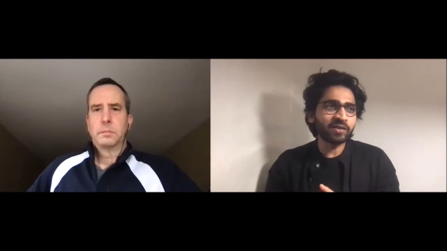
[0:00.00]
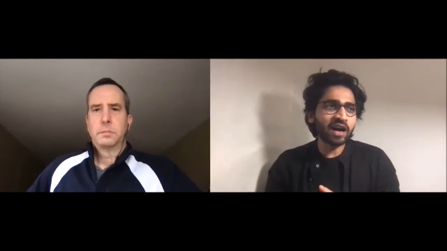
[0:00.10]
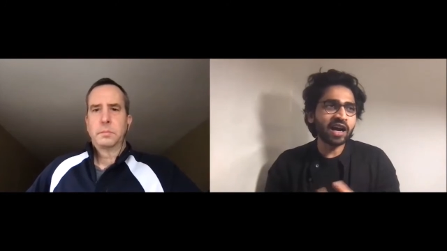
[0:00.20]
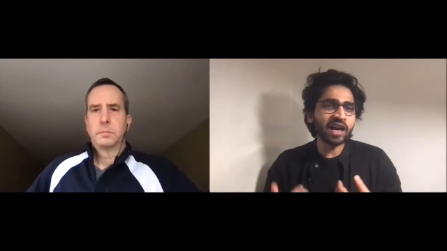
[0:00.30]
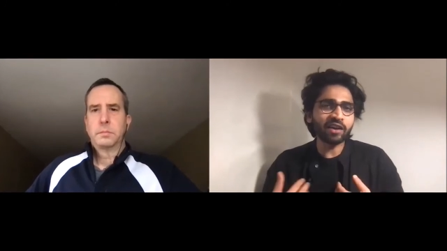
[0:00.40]

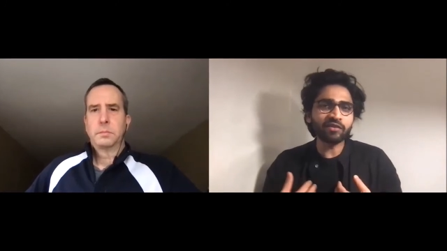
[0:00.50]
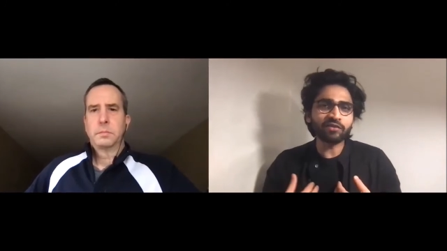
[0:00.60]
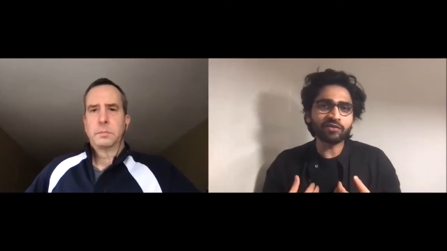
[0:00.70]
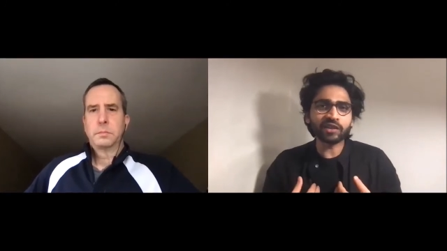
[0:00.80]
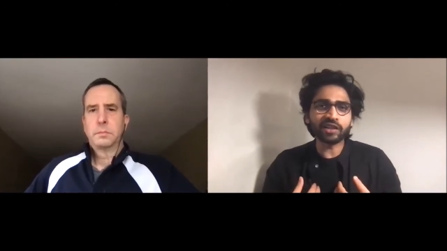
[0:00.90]
Speaker 1: I have
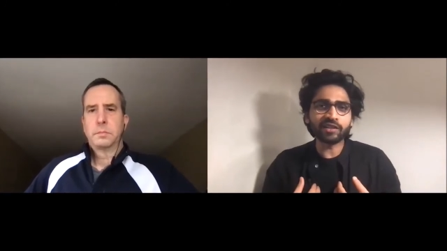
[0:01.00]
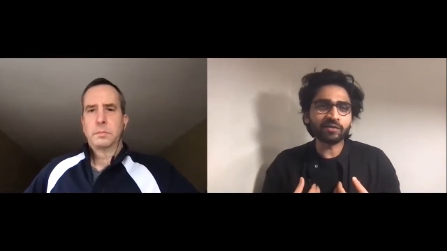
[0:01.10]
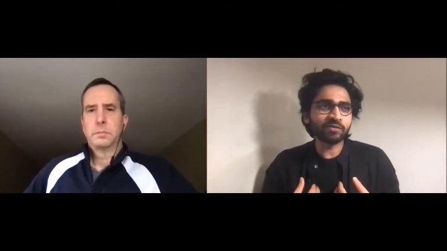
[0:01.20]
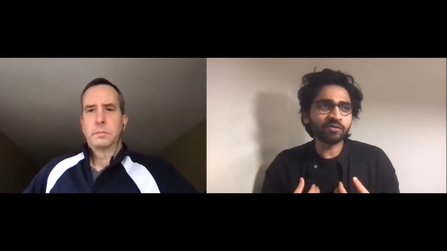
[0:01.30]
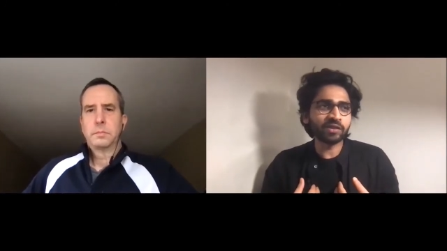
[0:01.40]
uh,
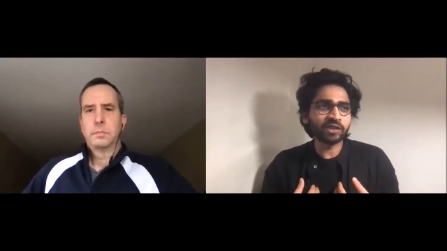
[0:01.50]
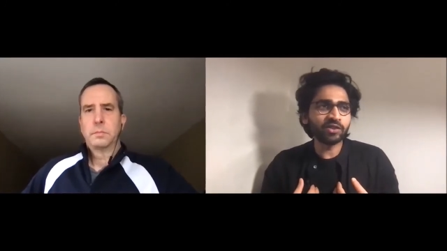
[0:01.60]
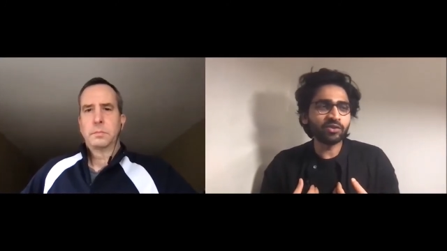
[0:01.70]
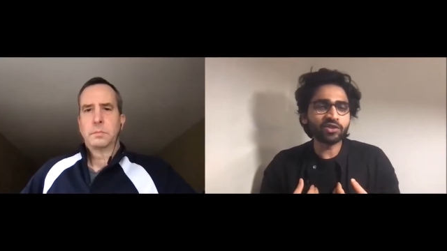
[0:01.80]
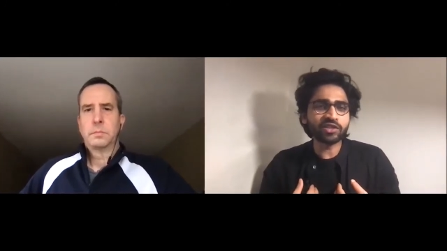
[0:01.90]

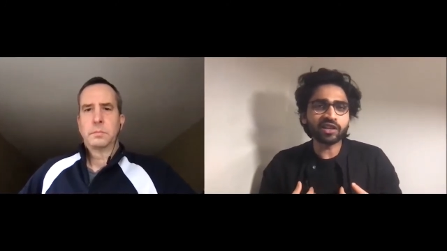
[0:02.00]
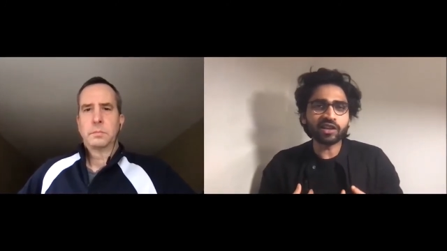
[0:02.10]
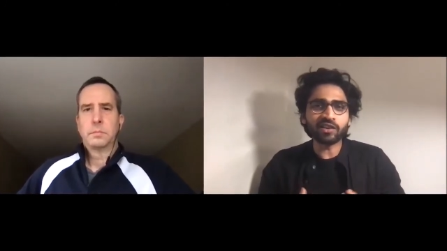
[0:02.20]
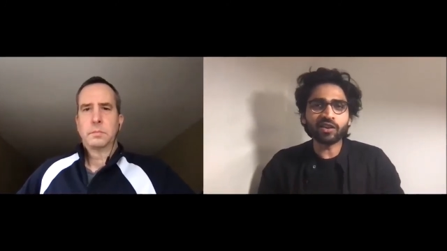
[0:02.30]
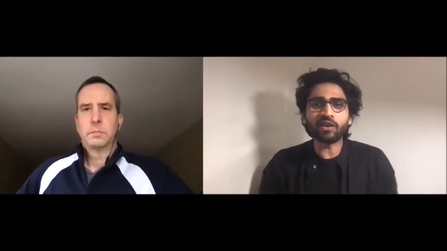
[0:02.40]
used a
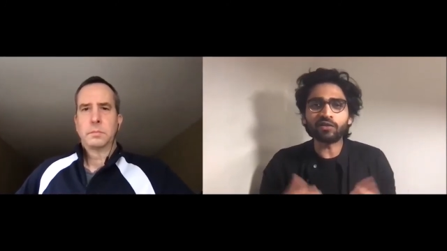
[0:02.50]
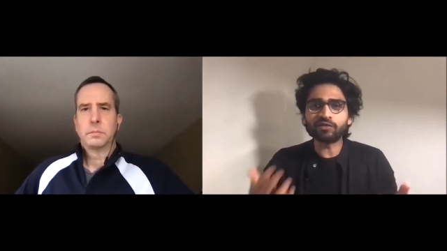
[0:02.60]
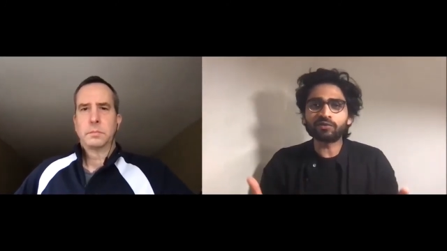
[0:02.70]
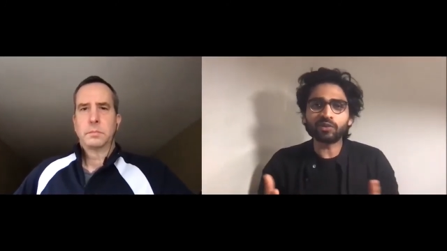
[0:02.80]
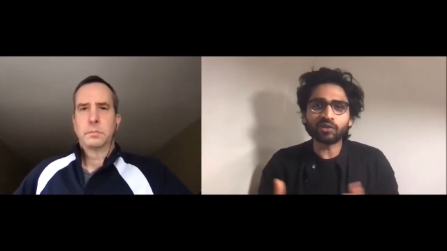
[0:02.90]
lot
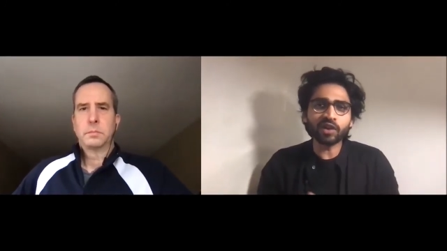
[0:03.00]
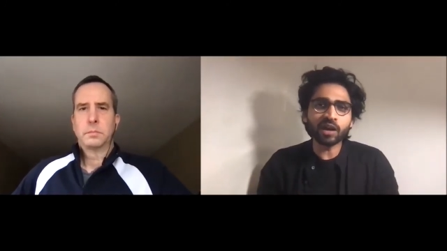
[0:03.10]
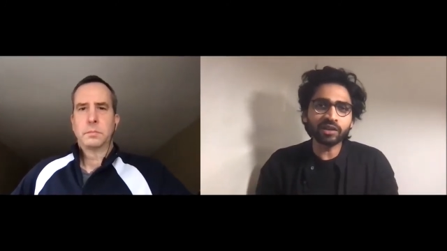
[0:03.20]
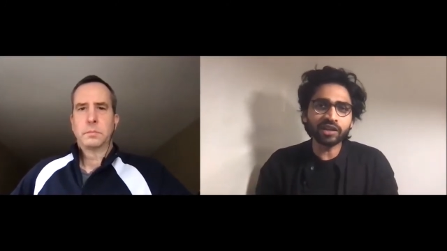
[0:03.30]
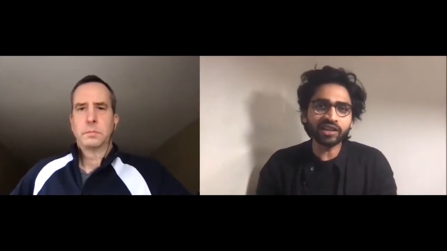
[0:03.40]
of
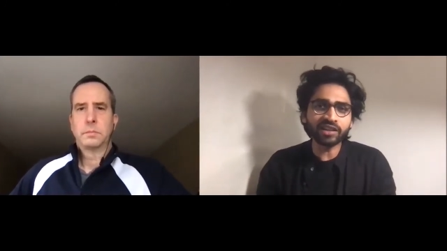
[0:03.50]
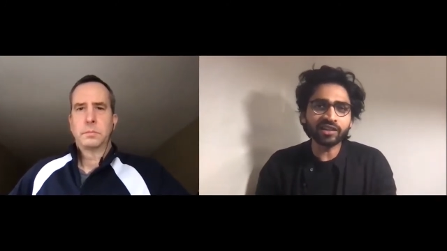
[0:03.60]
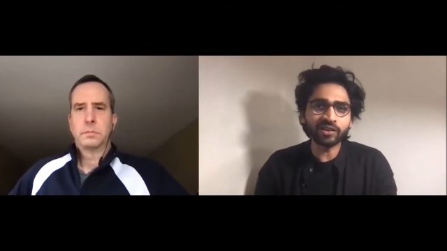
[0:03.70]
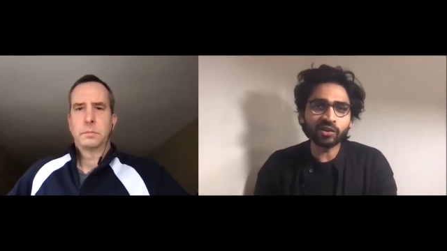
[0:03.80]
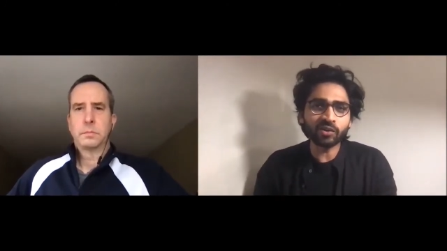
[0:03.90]
programming and
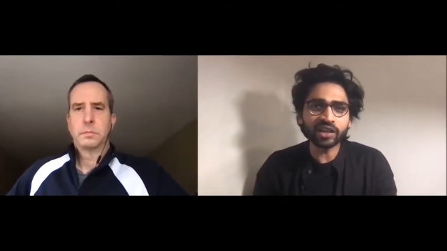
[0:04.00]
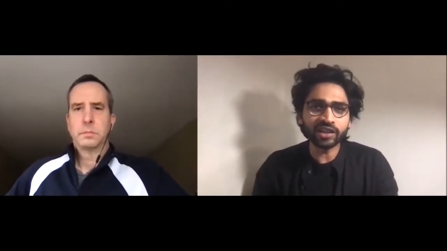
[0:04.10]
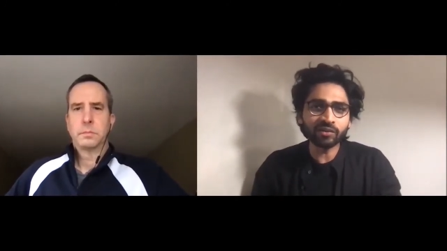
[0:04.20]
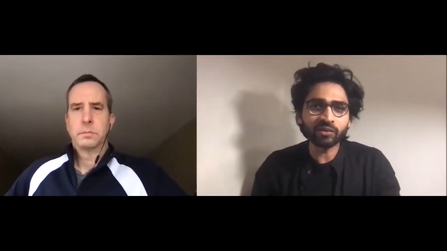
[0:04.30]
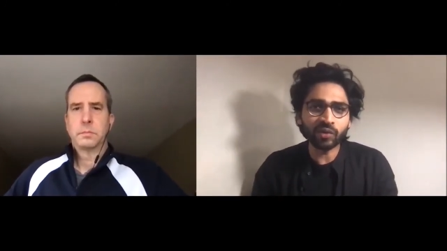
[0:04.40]
coding
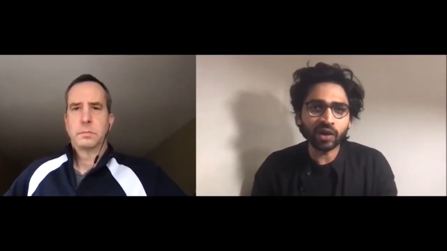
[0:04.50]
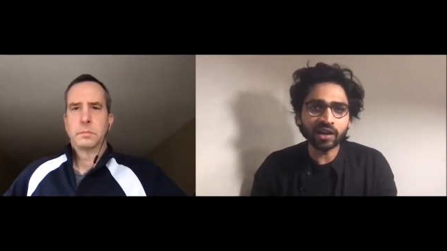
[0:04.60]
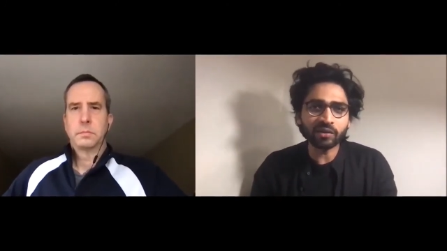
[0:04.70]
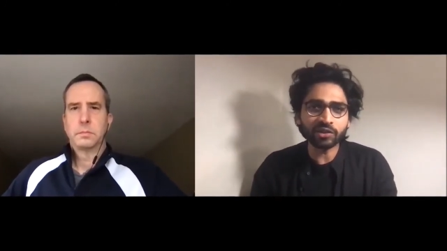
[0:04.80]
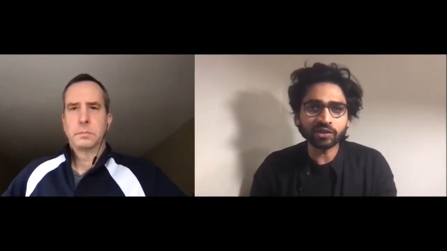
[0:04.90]
while
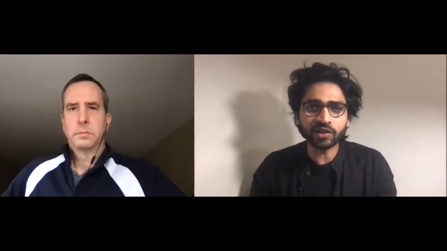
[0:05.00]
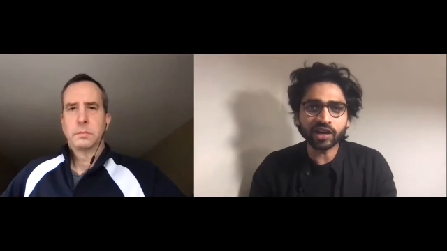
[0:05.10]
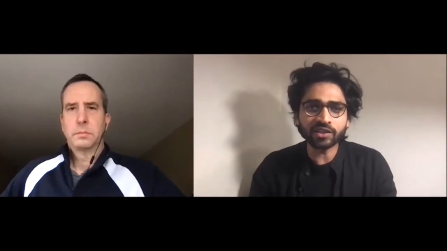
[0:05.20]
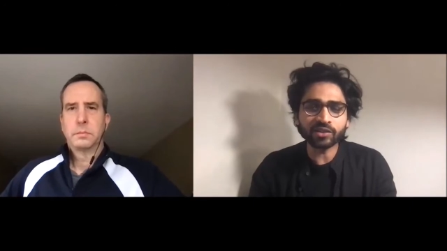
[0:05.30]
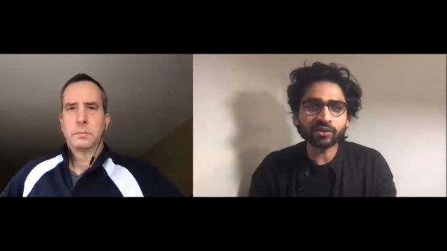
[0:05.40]
I was in
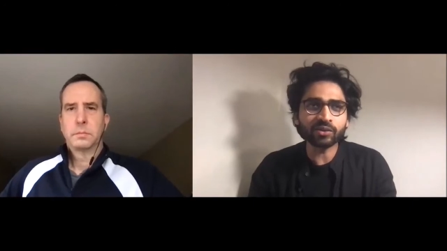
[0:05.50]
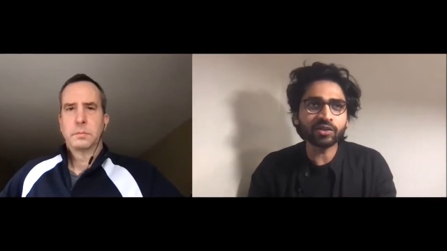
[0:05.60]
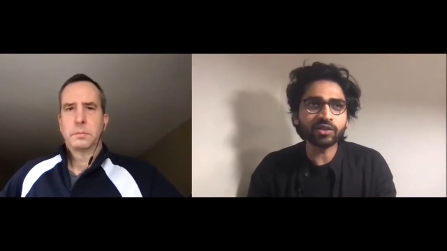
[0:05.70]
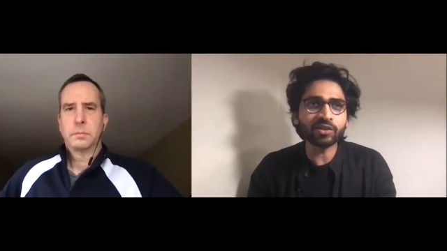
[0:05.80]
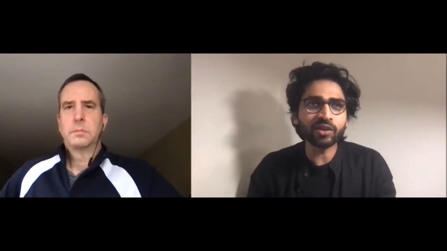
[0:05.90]
grad school,
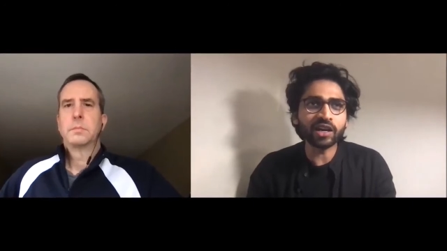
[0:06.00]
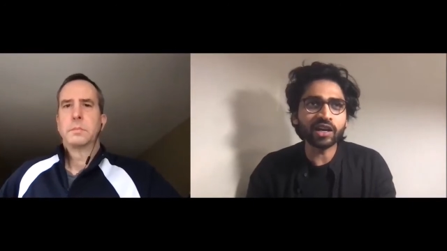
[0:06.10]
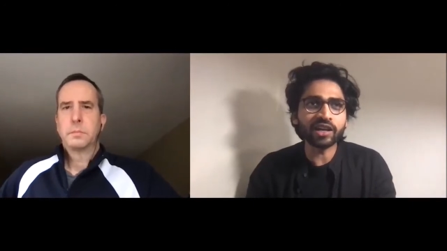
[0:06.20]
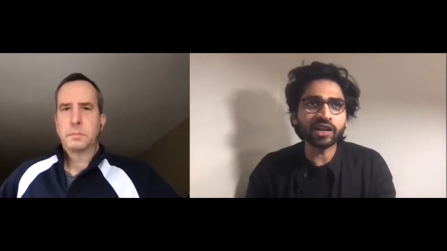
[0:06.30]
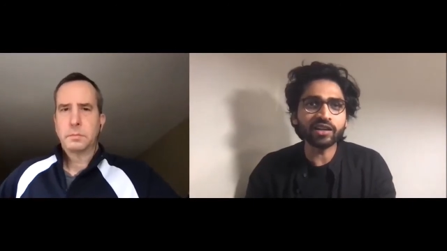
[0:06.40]
so
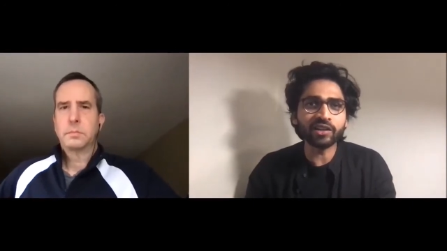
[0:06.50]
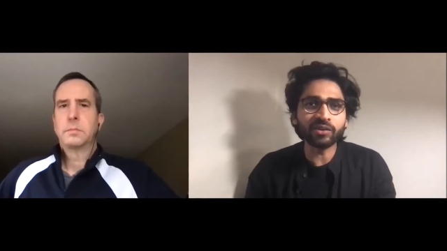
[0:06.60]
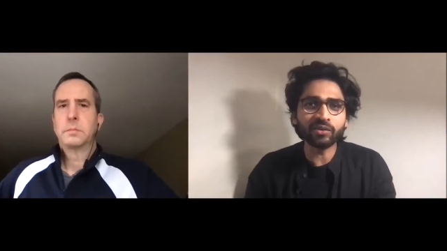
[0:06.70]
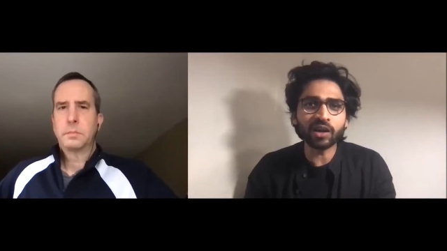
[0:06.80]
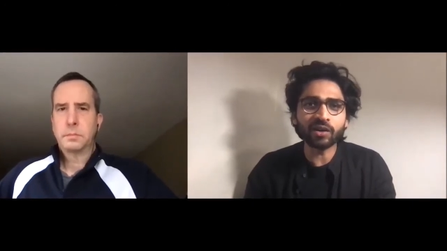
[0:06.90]
I, I
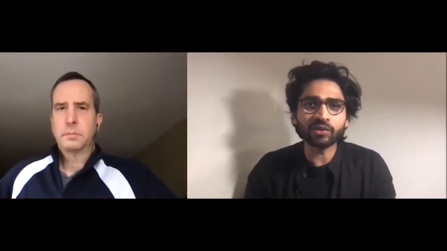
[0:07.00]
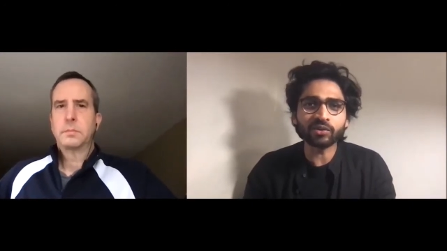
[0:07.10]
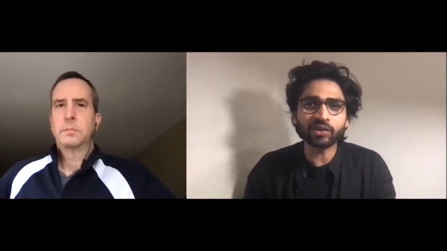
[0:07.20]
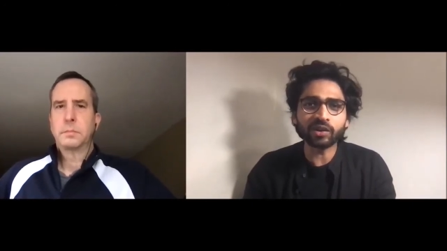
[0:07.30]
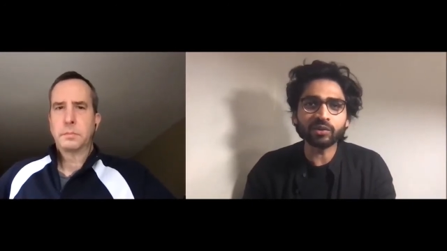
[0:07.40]
knew how
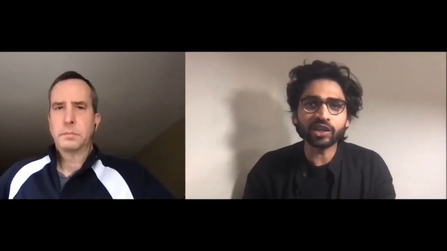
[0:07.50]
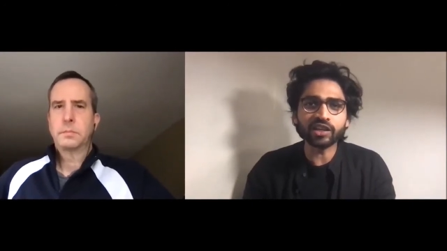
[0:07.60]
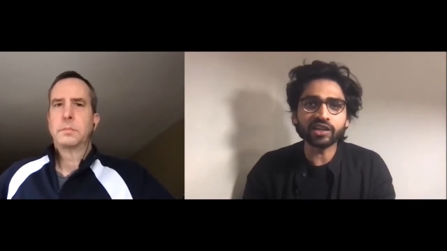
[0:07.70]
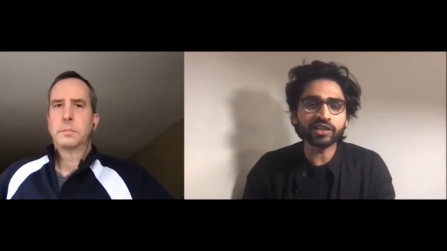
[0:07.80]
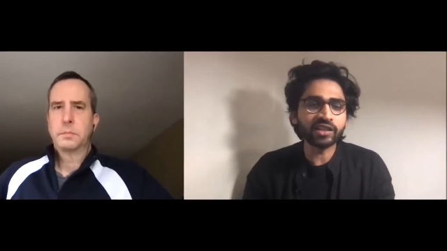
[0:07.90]
to
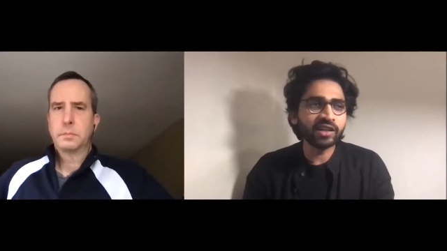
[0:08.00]
communicate